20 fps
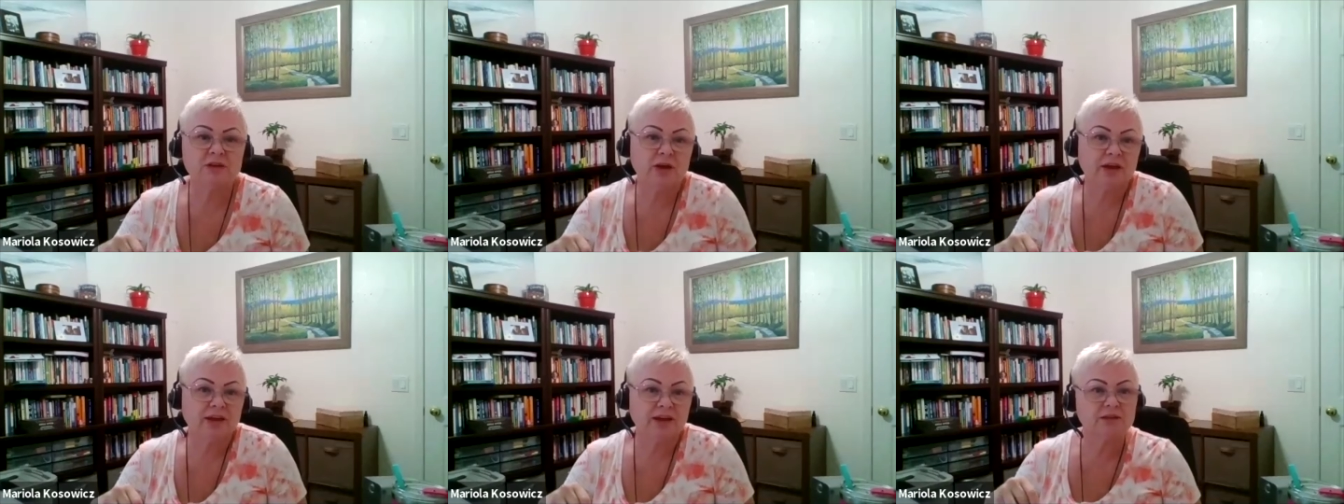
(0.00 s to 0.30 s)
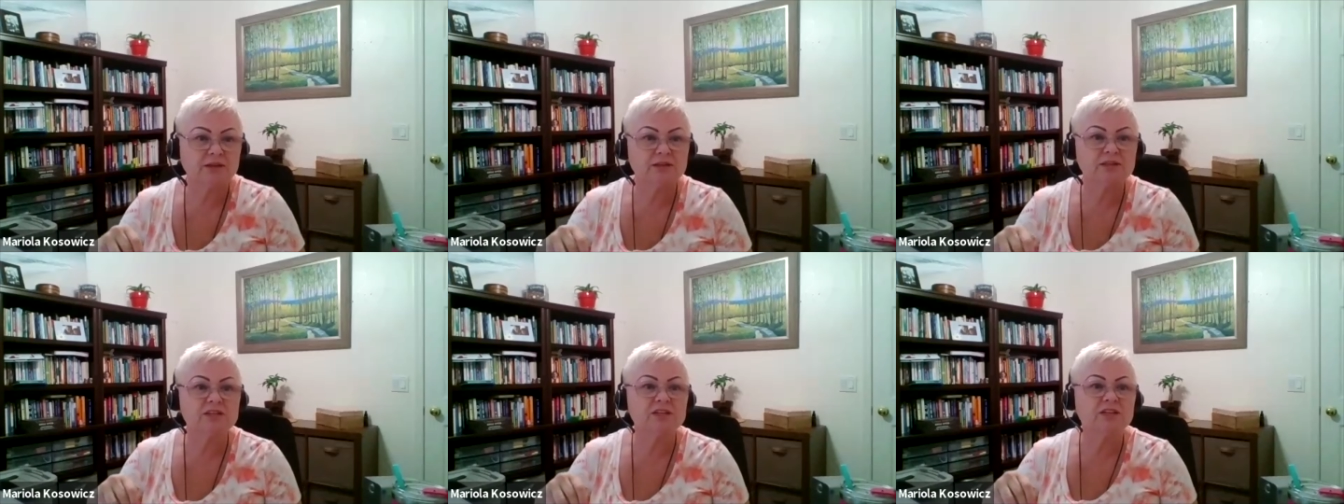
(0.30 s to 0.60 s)
I
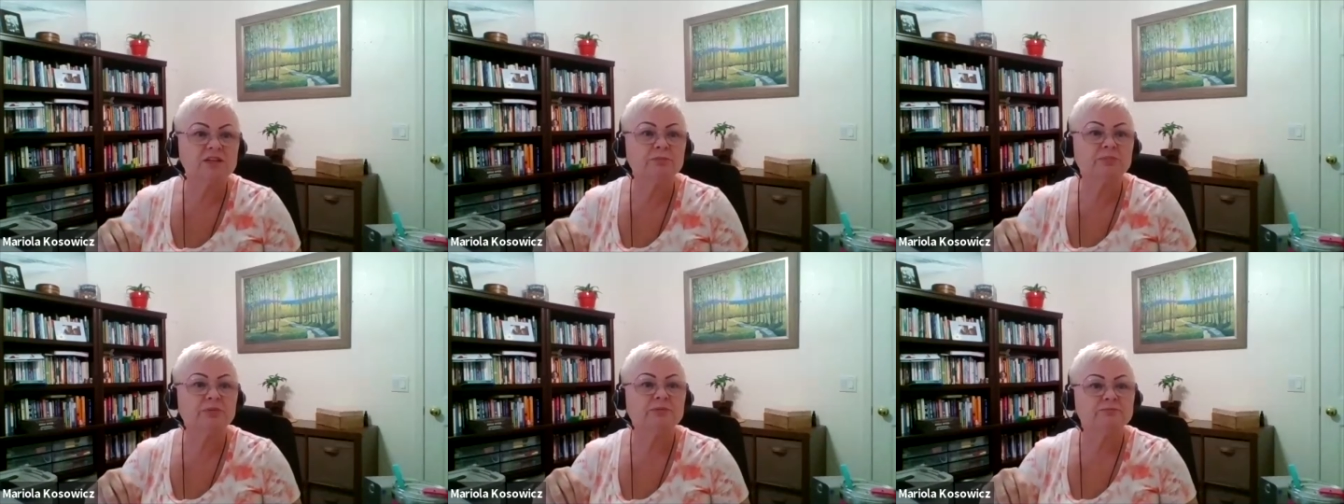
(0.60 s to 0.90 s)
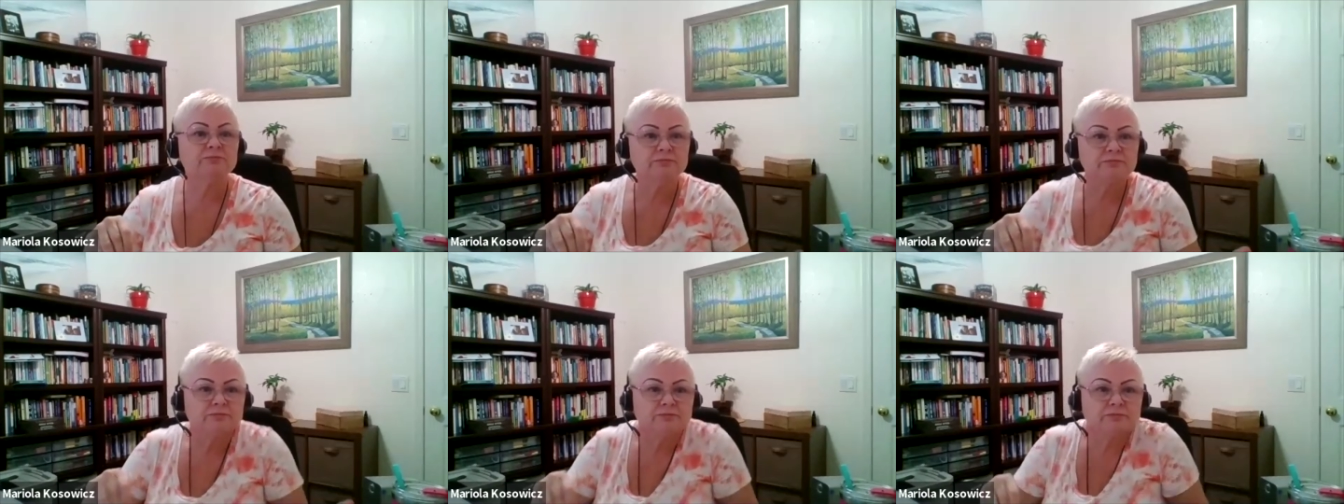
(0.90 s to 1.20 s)
can sleep
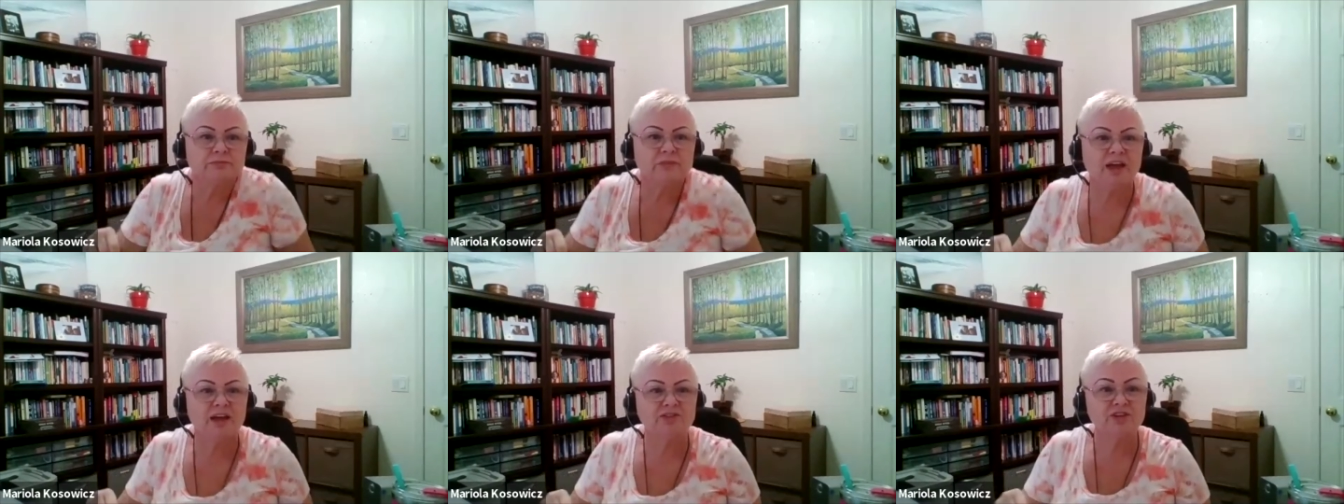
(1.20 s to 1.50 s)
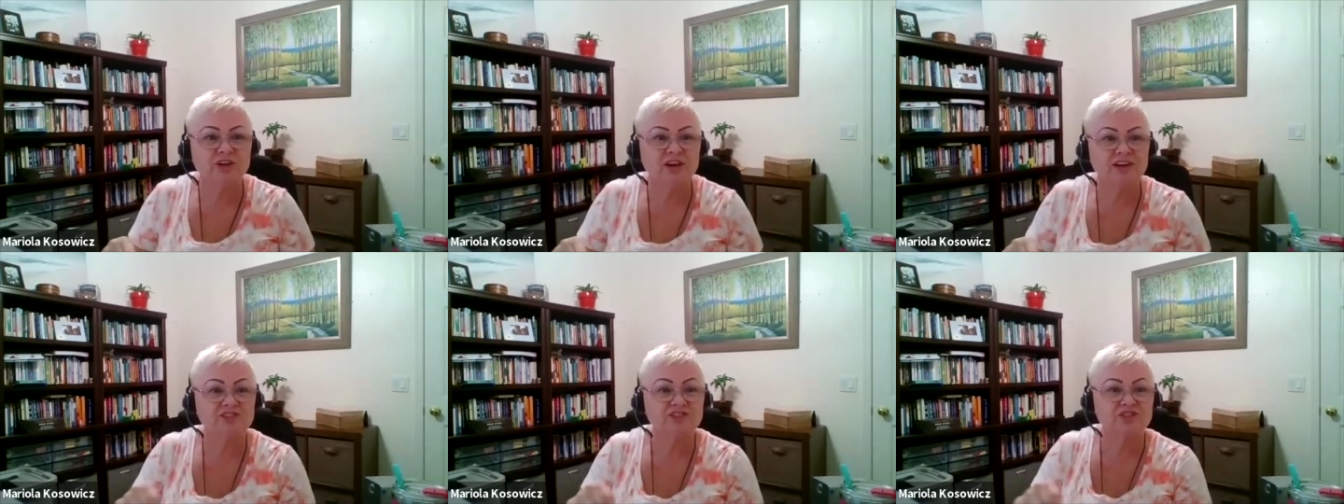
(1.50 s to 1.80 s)
and
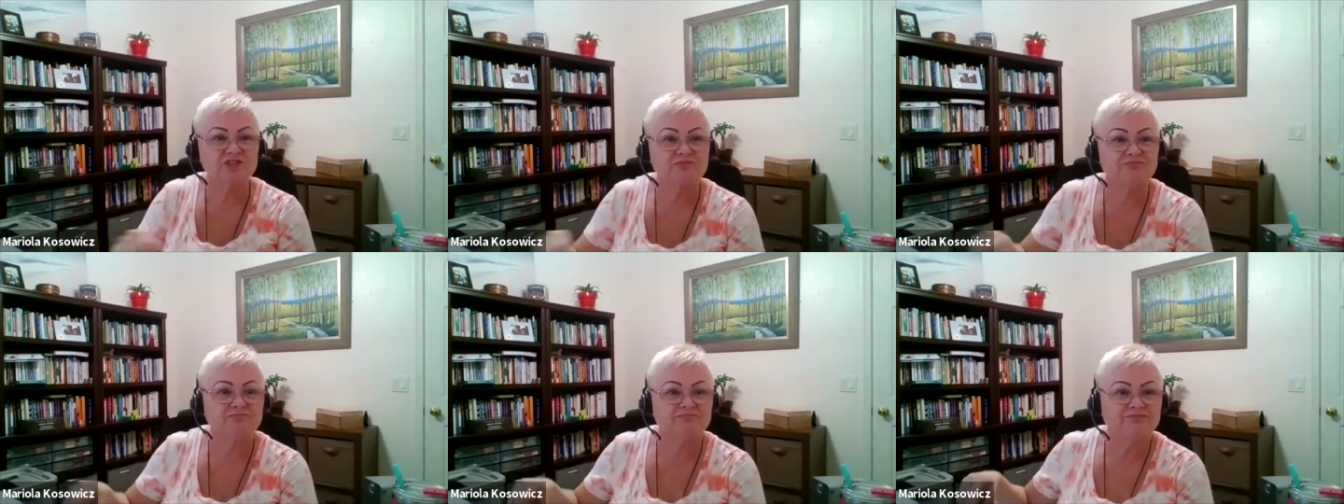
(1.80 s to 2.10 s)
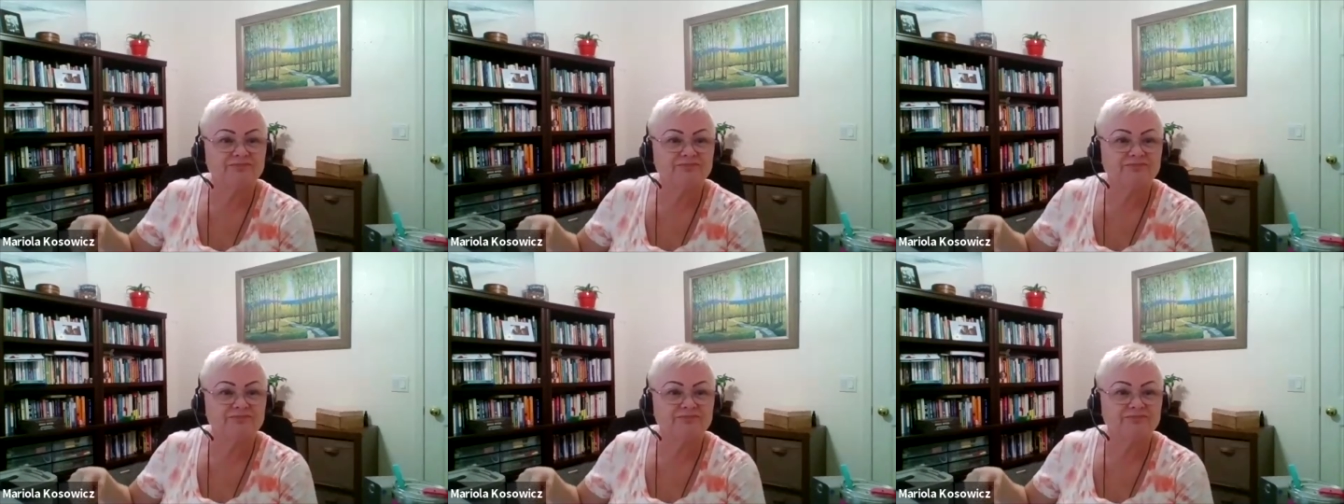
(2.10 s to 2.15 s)
rest